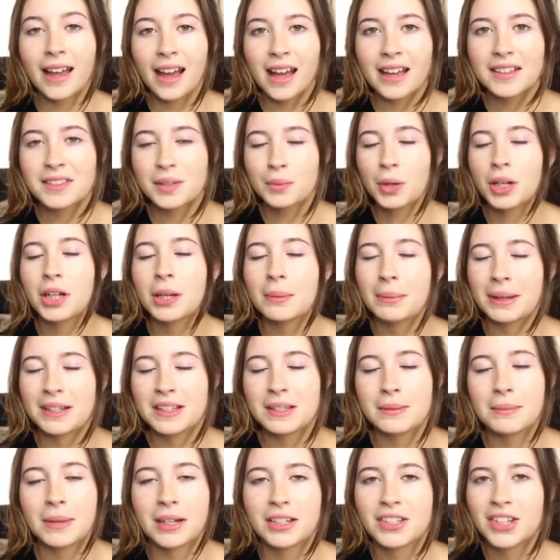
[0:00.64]
Hi guys and welcome
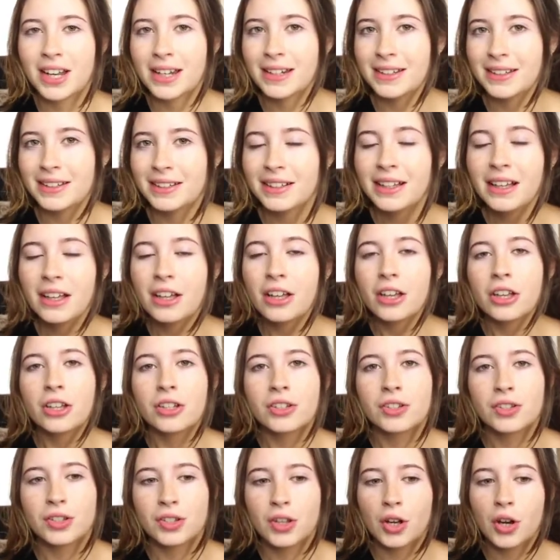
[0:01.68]
back to my channel.
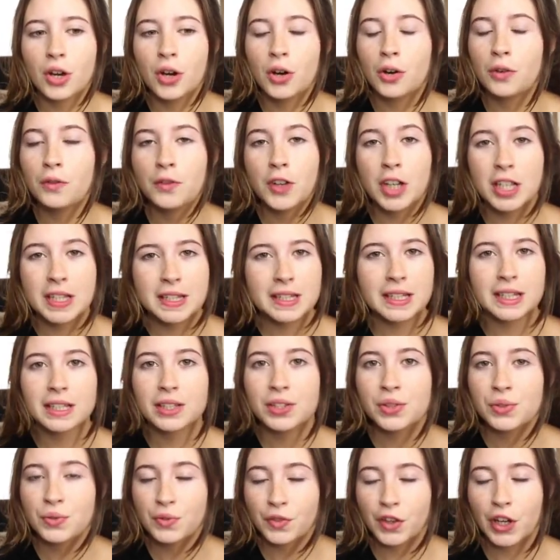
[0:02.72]
So first
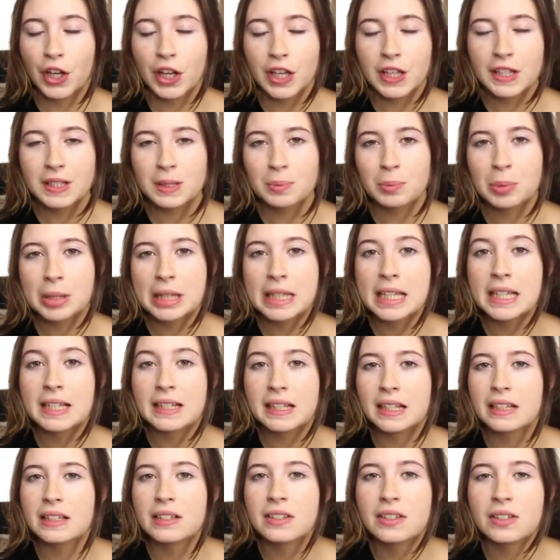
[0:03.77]
things first,
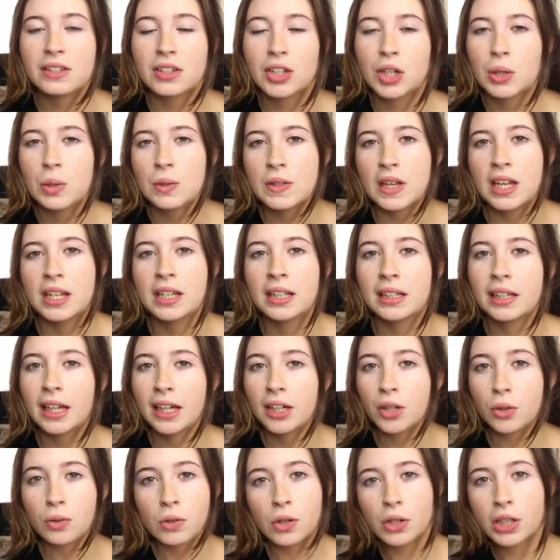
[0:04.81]
please excuse any
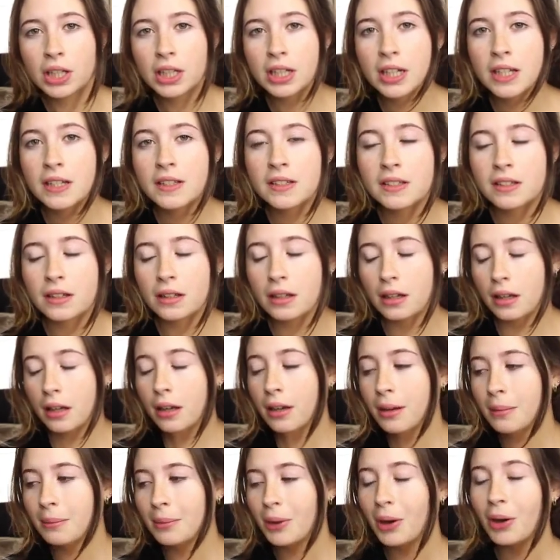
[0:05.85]
like croakiness
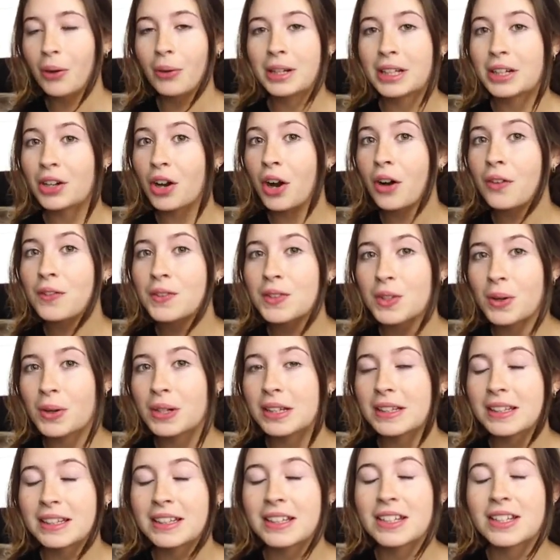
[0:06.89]
or any coughs or
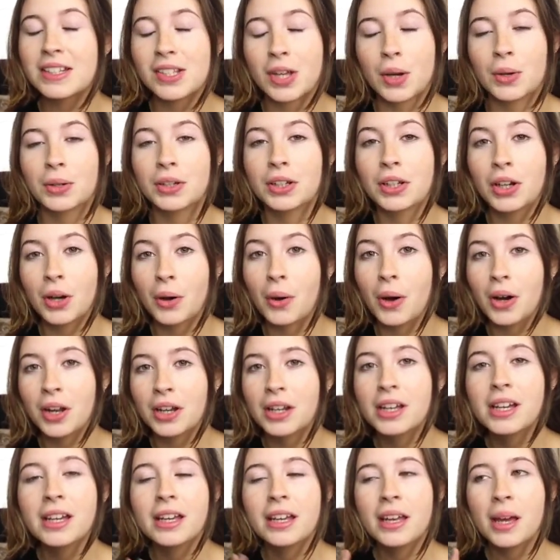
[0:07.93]
anything that's going to go
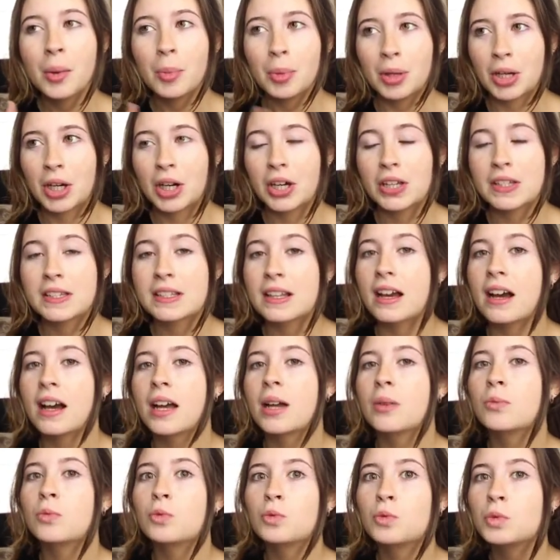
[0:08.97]
on because
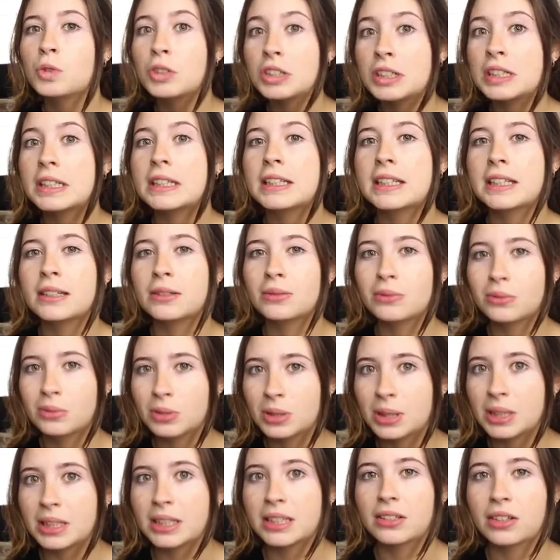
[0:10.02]
I am
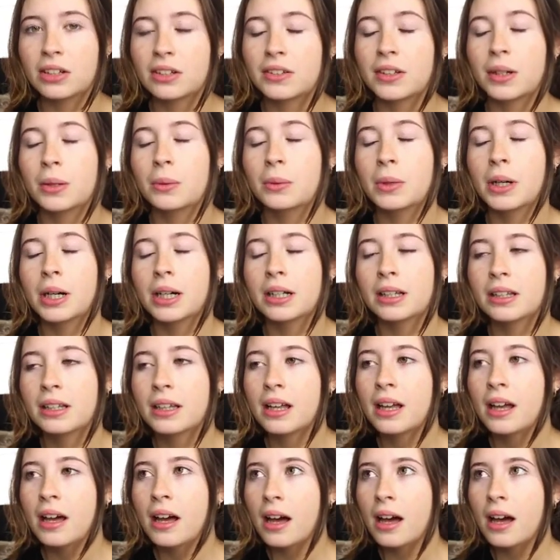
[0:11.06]
really not that well.